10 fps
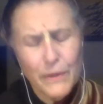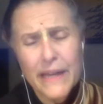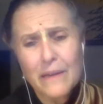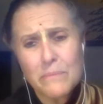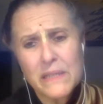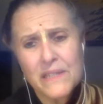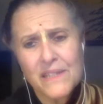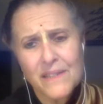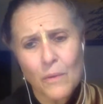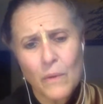we had a
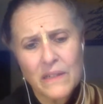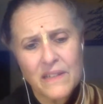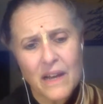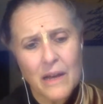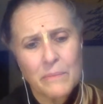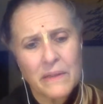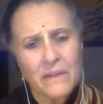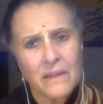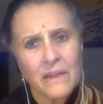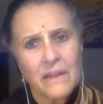business at one time
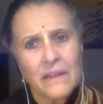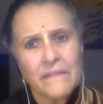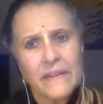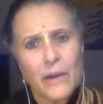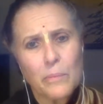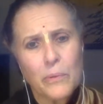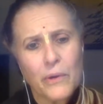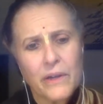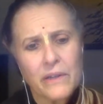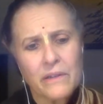in the
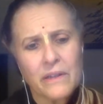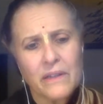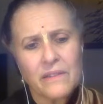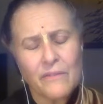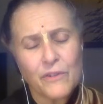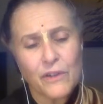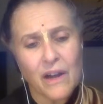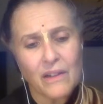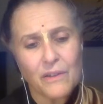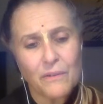airport in Denver,
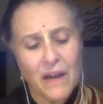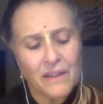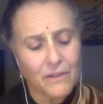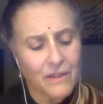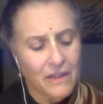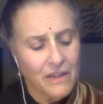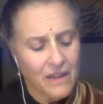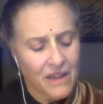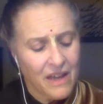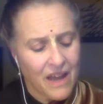Colorado,
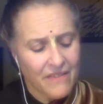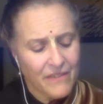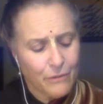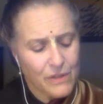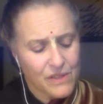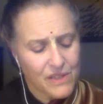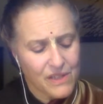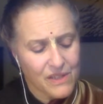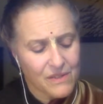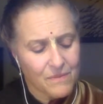and there was
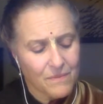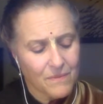this